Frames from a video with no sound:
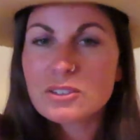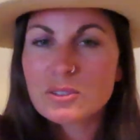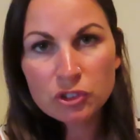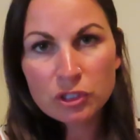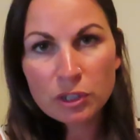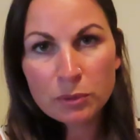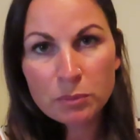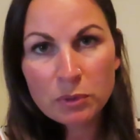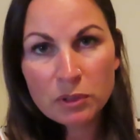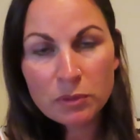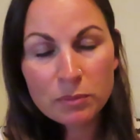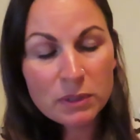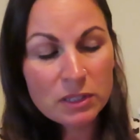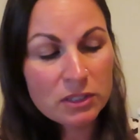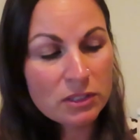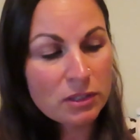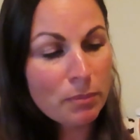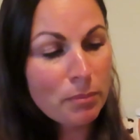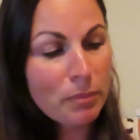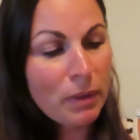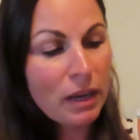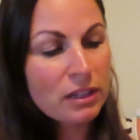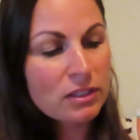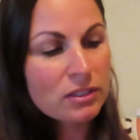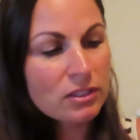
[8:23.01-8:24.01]
trip with me to
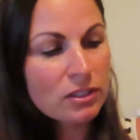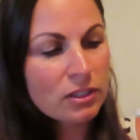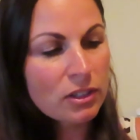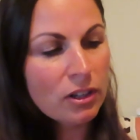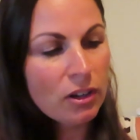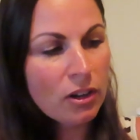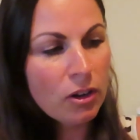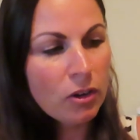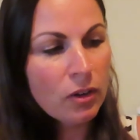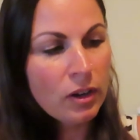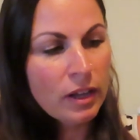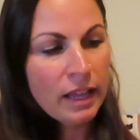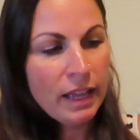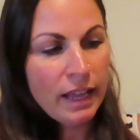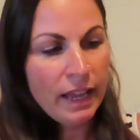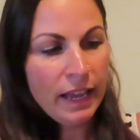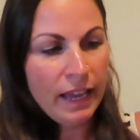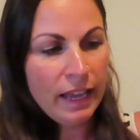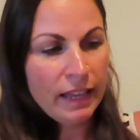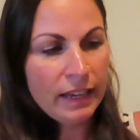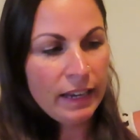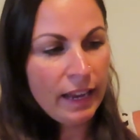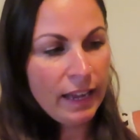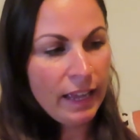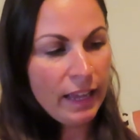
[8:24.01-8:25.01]
Mexico
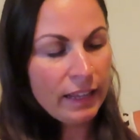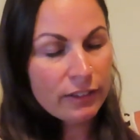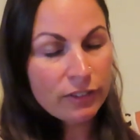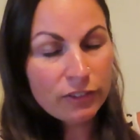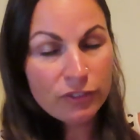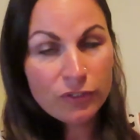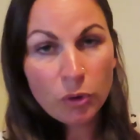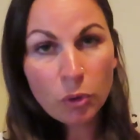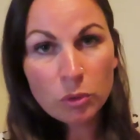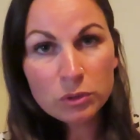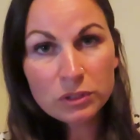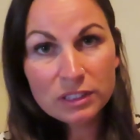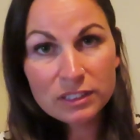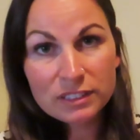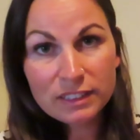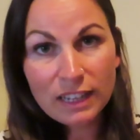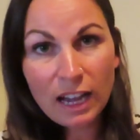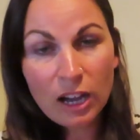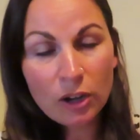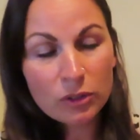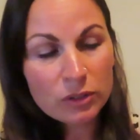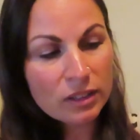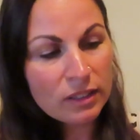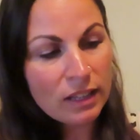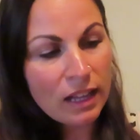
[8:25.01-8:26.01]
and I had it folded
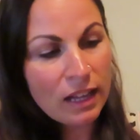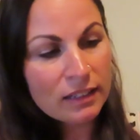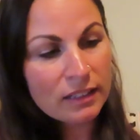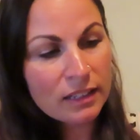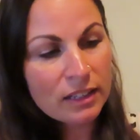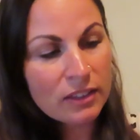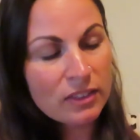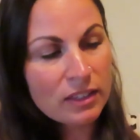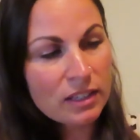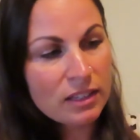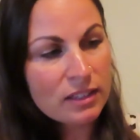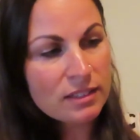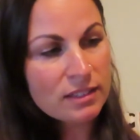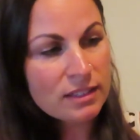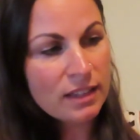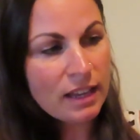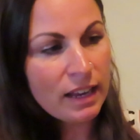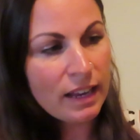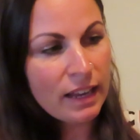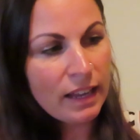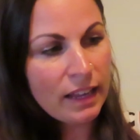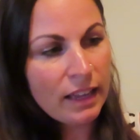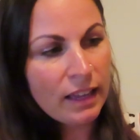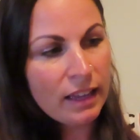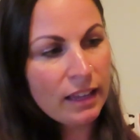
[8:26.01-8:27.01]
down a lot like this
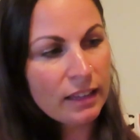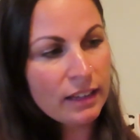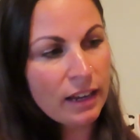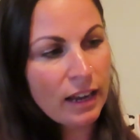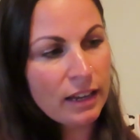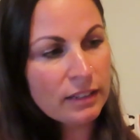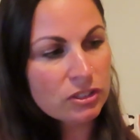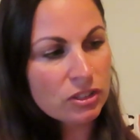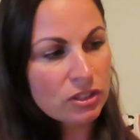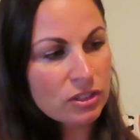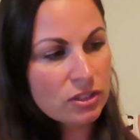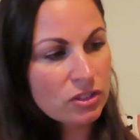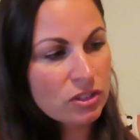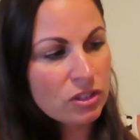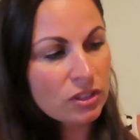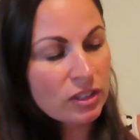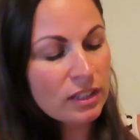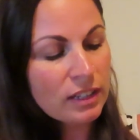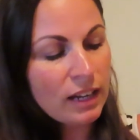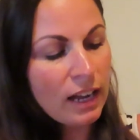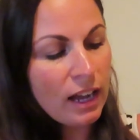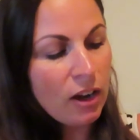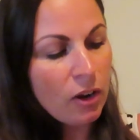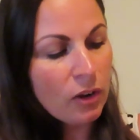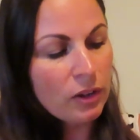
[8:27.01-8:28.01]
and I just took
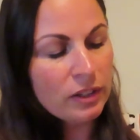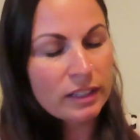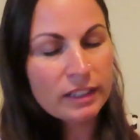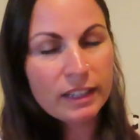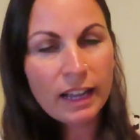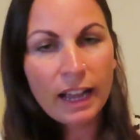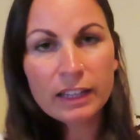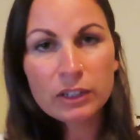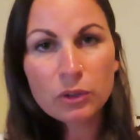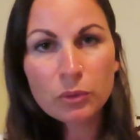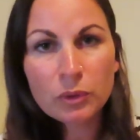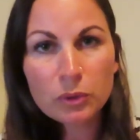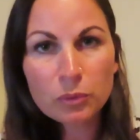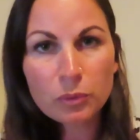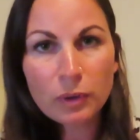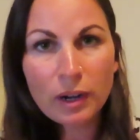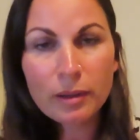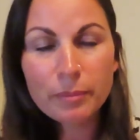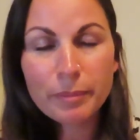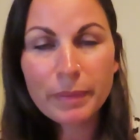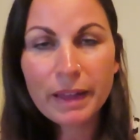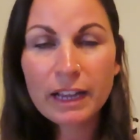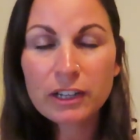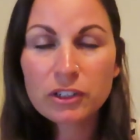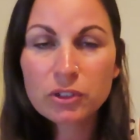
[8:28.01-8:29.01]
it out and it kind of went
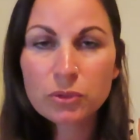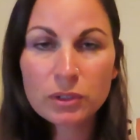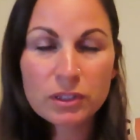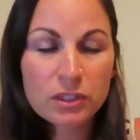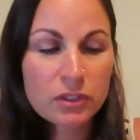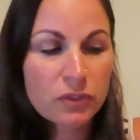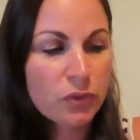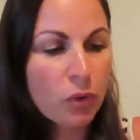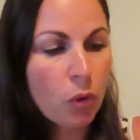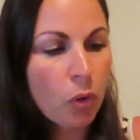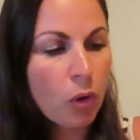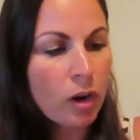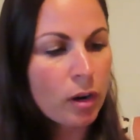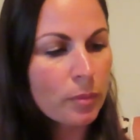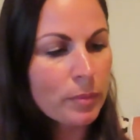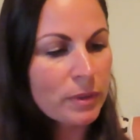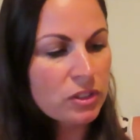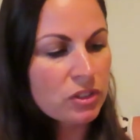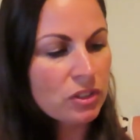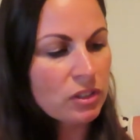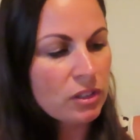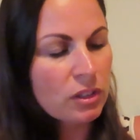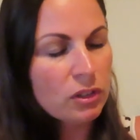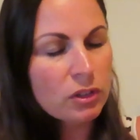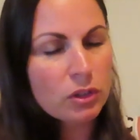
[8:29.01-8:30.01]
right back to its form.
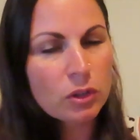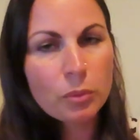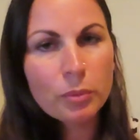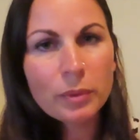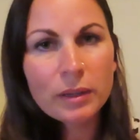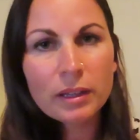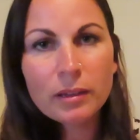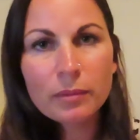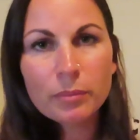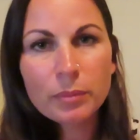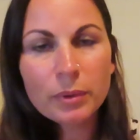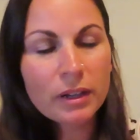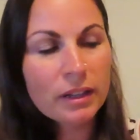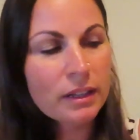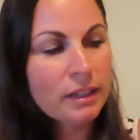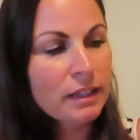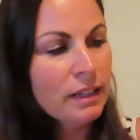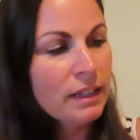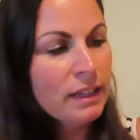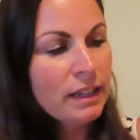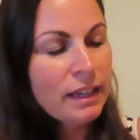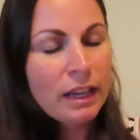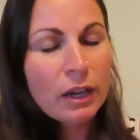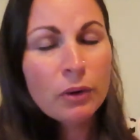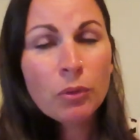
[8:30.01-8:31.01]
It took a little bit, but
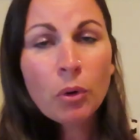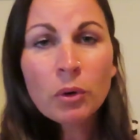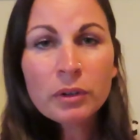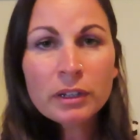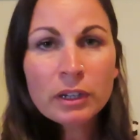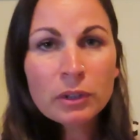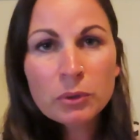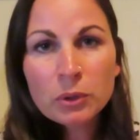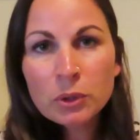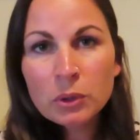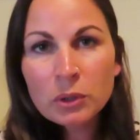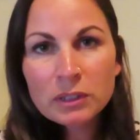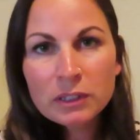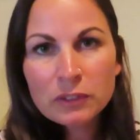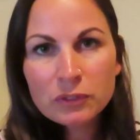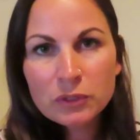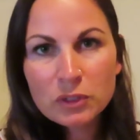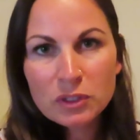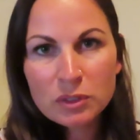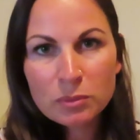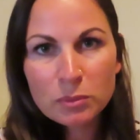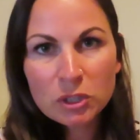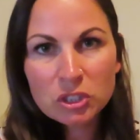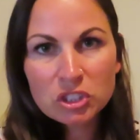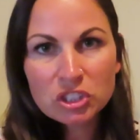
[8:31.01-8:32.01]
it won't get ruined if you
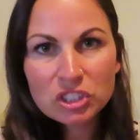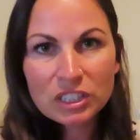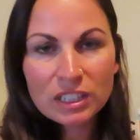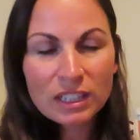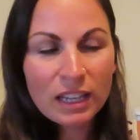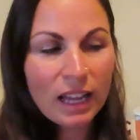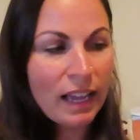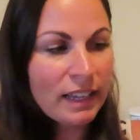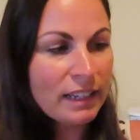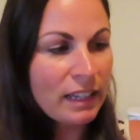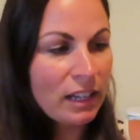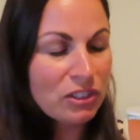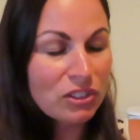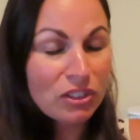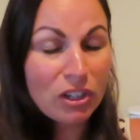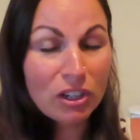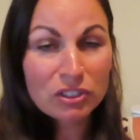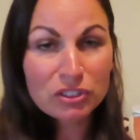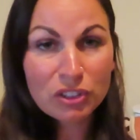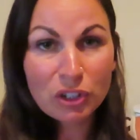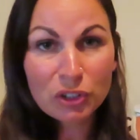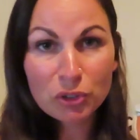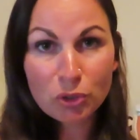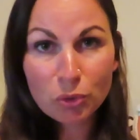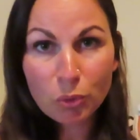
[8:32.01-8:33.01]
smush it. I got
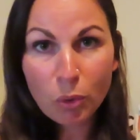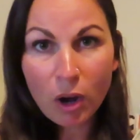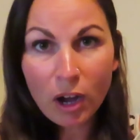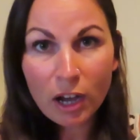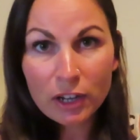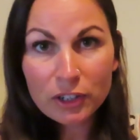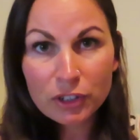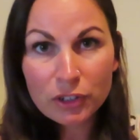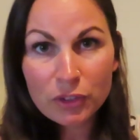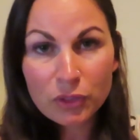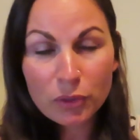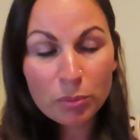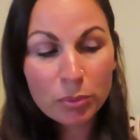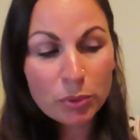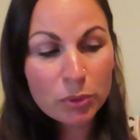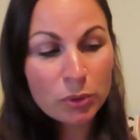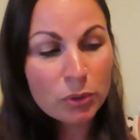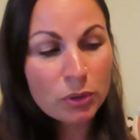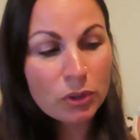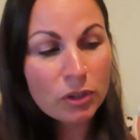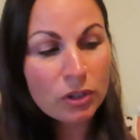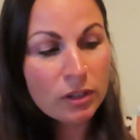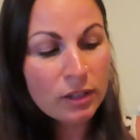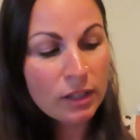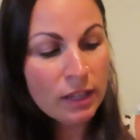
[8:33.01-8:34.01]
dunked underwater in the
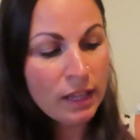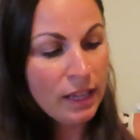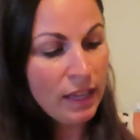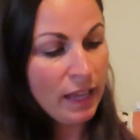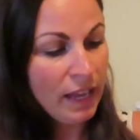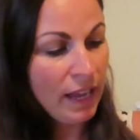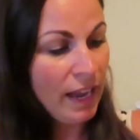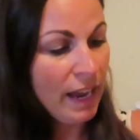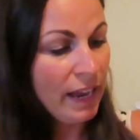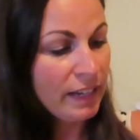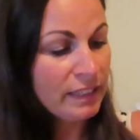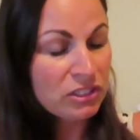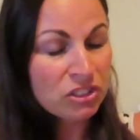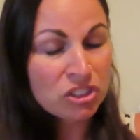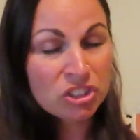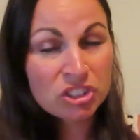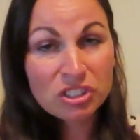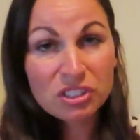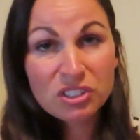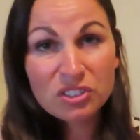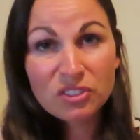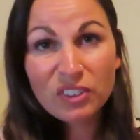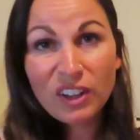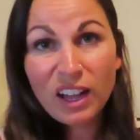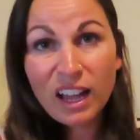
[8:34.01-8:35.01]
pool and it's
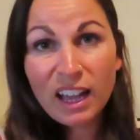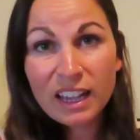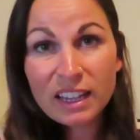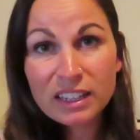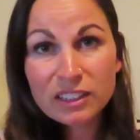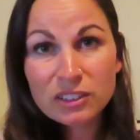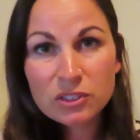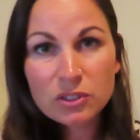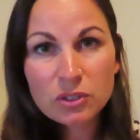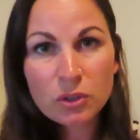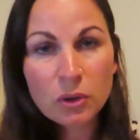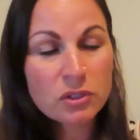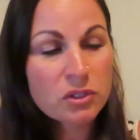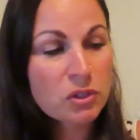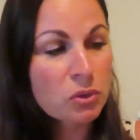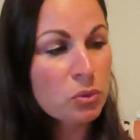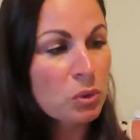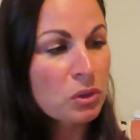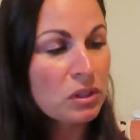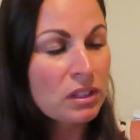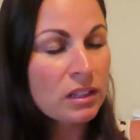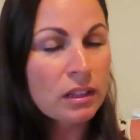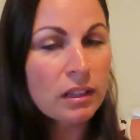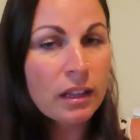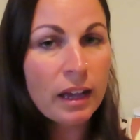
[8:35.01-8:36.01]
just fine. So it's a
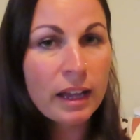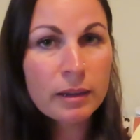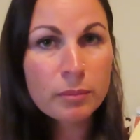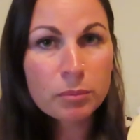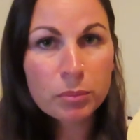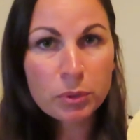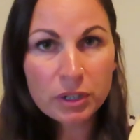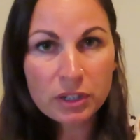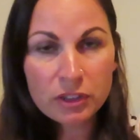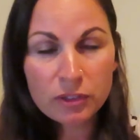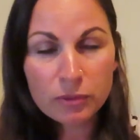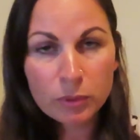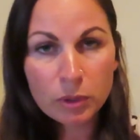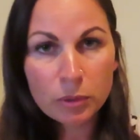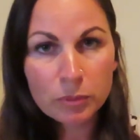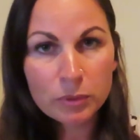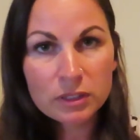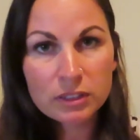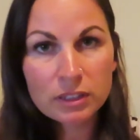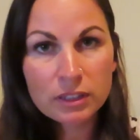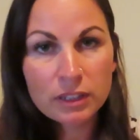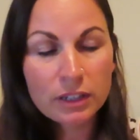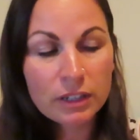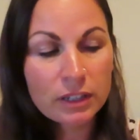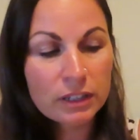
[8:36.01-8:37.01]
really light breathable
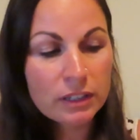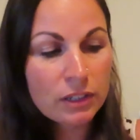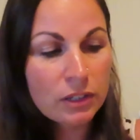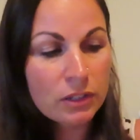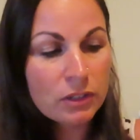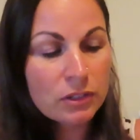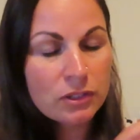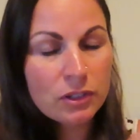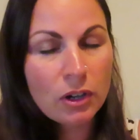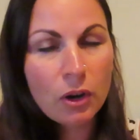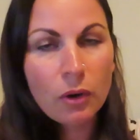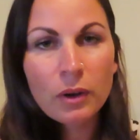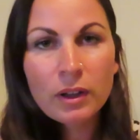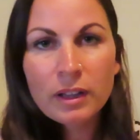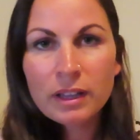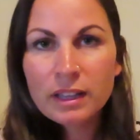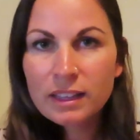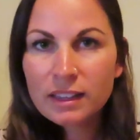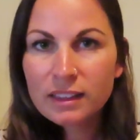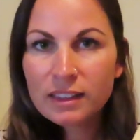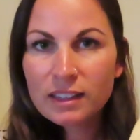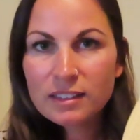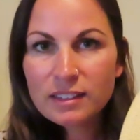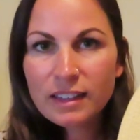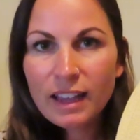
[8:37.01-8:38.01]
material. So
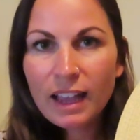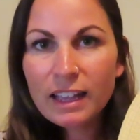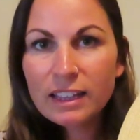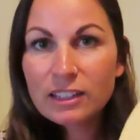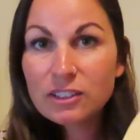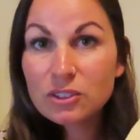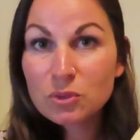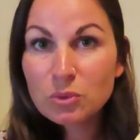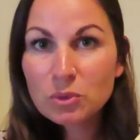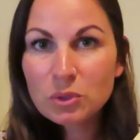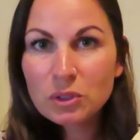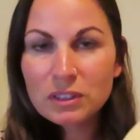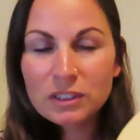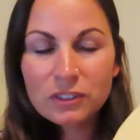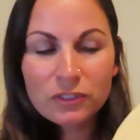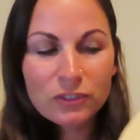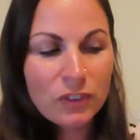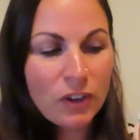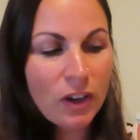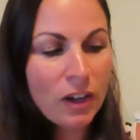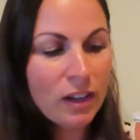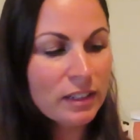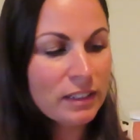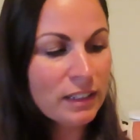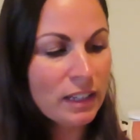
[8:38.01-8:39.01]
this hat is really
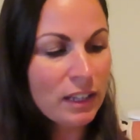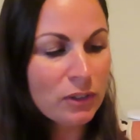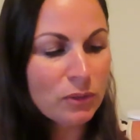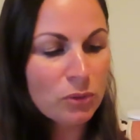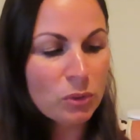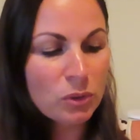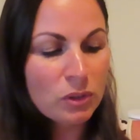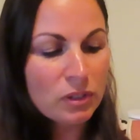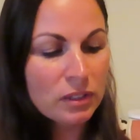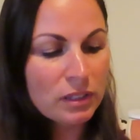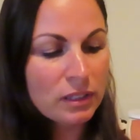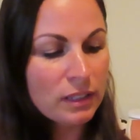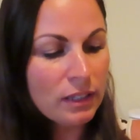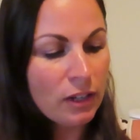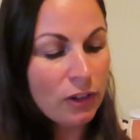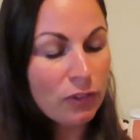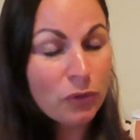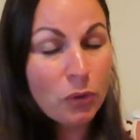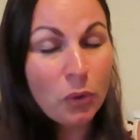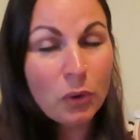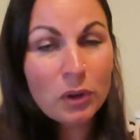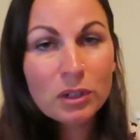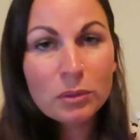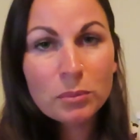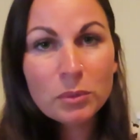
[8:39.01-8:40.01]
fun and really
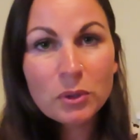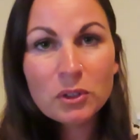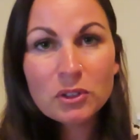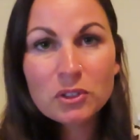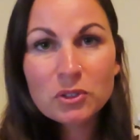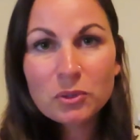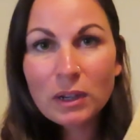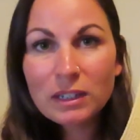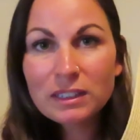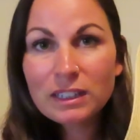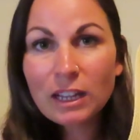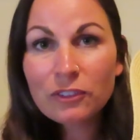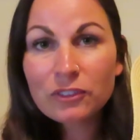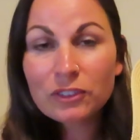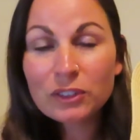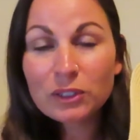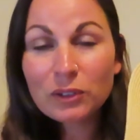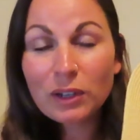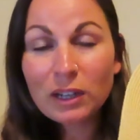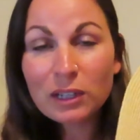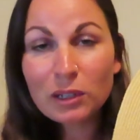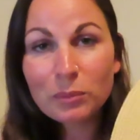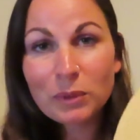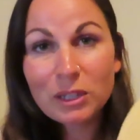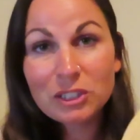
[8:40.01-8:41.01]
affordable. So I
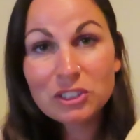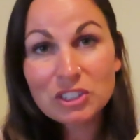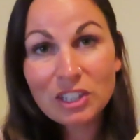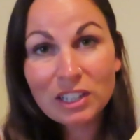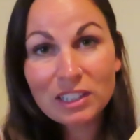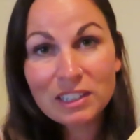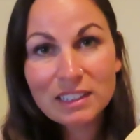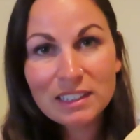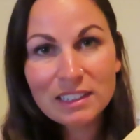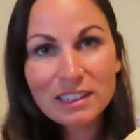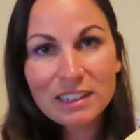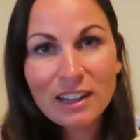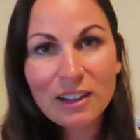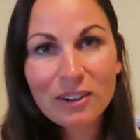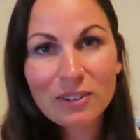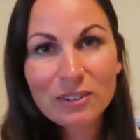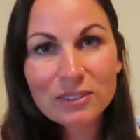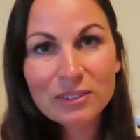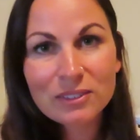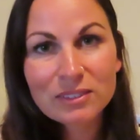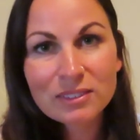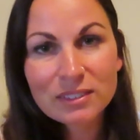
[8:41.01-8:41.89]
definitely recommend checking it out.